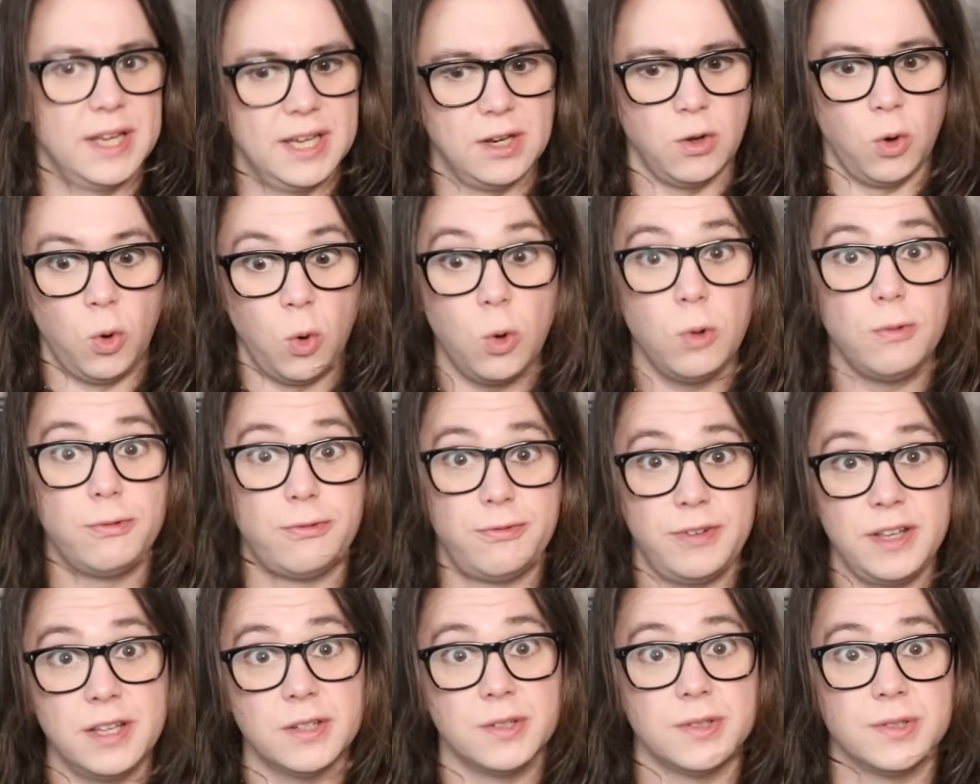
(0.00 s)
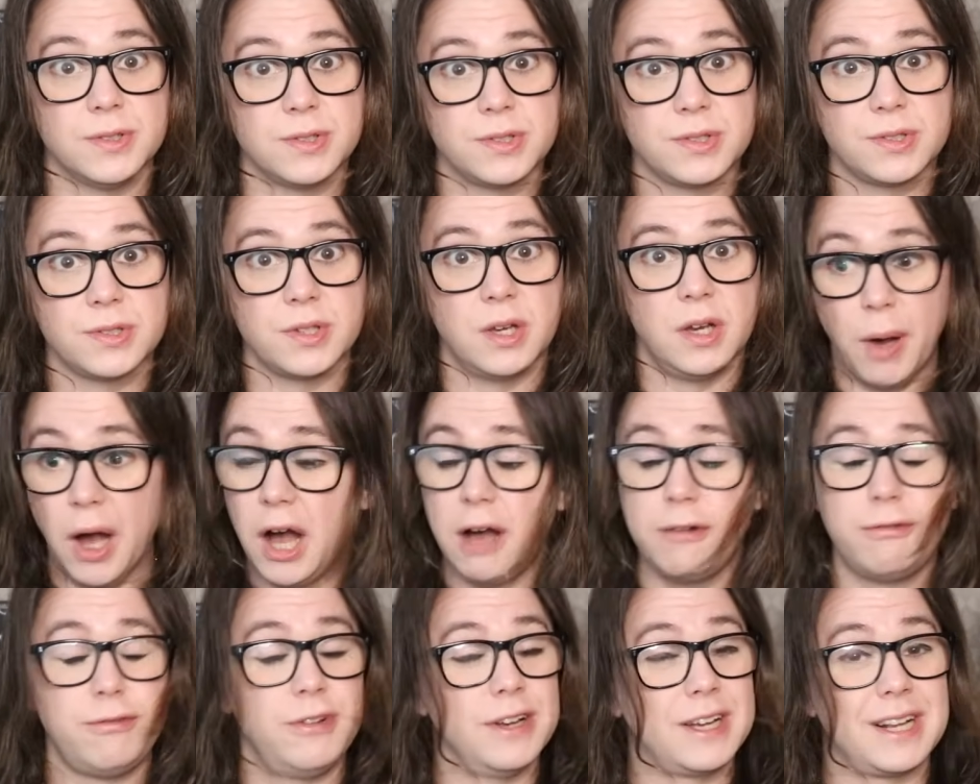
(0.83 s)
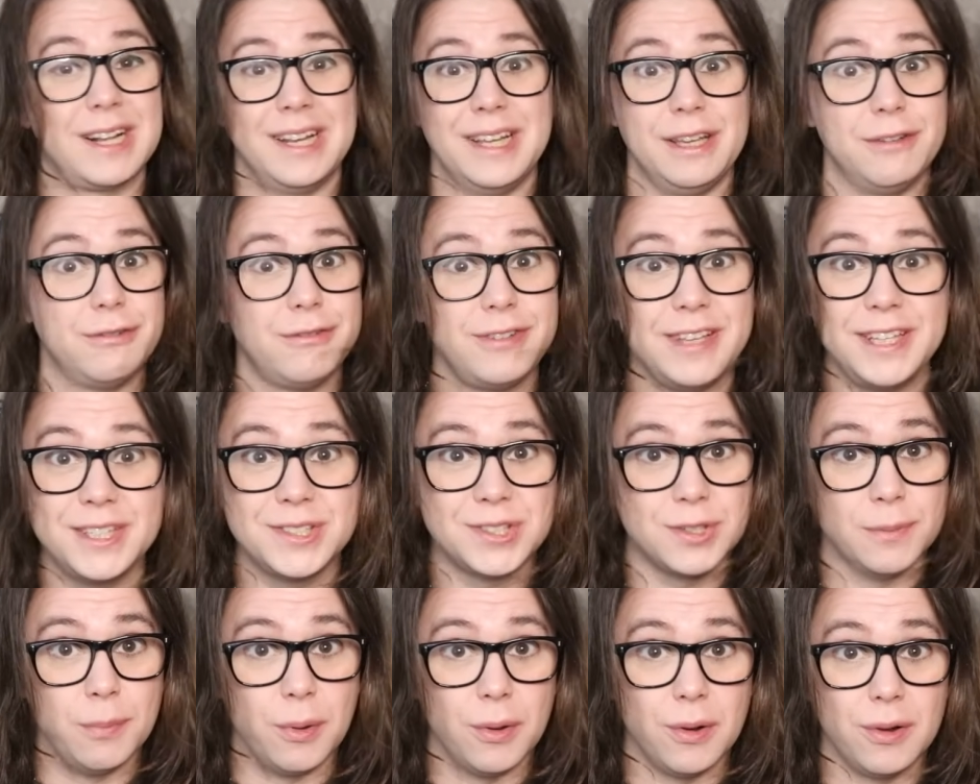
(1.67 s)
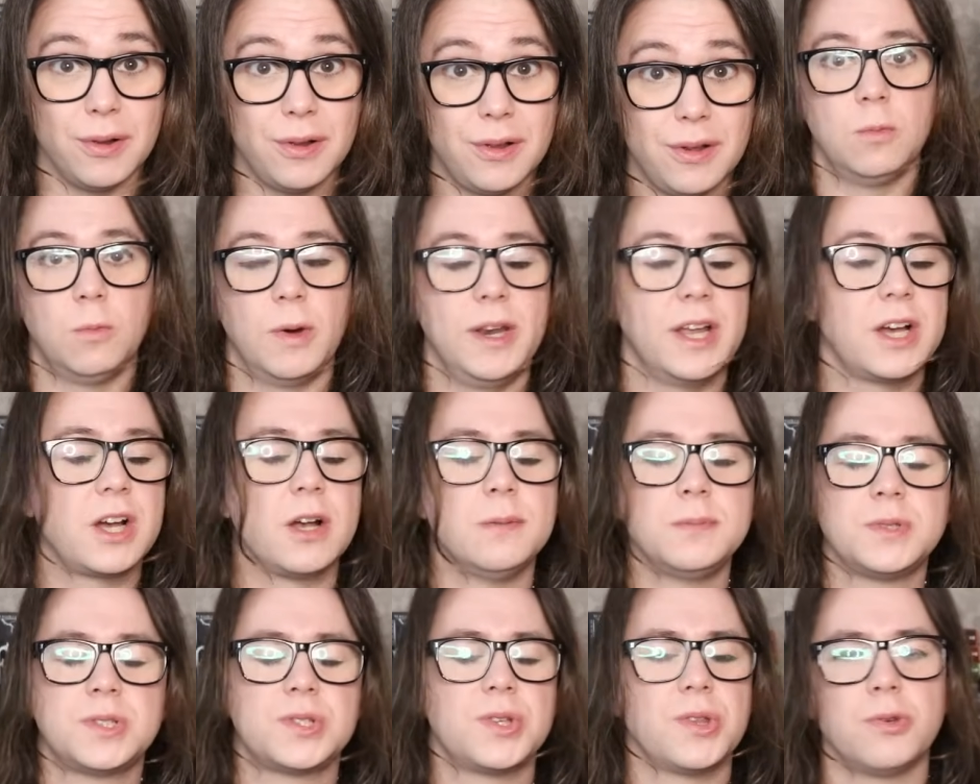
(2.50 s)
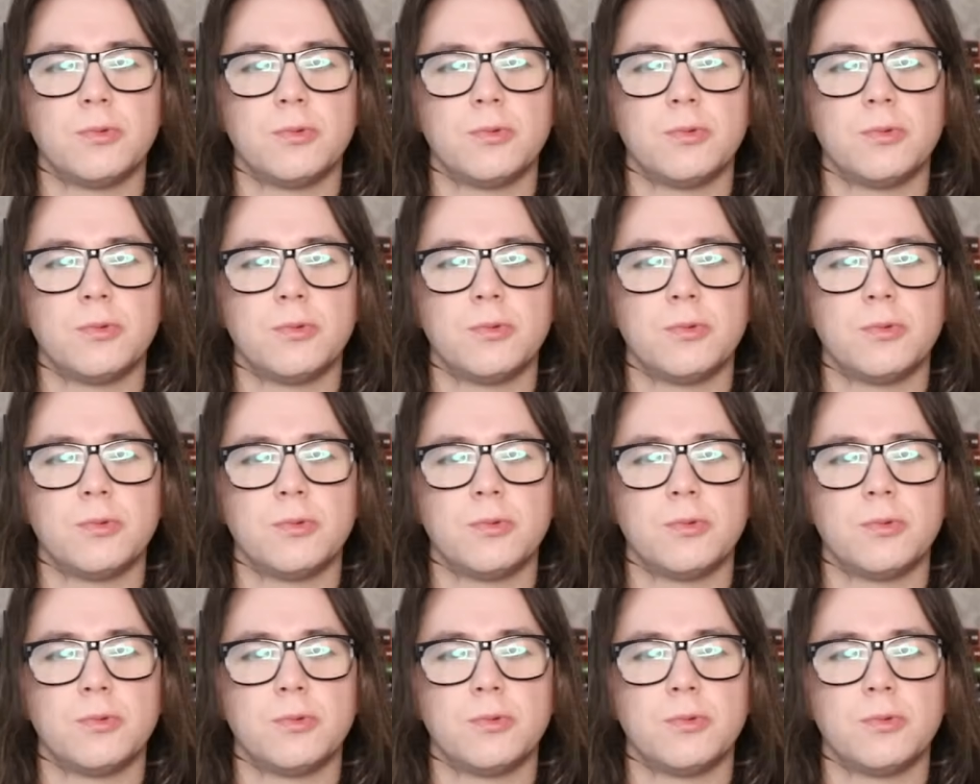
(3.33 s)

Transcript: It all feels perfectly feasible. When it comes to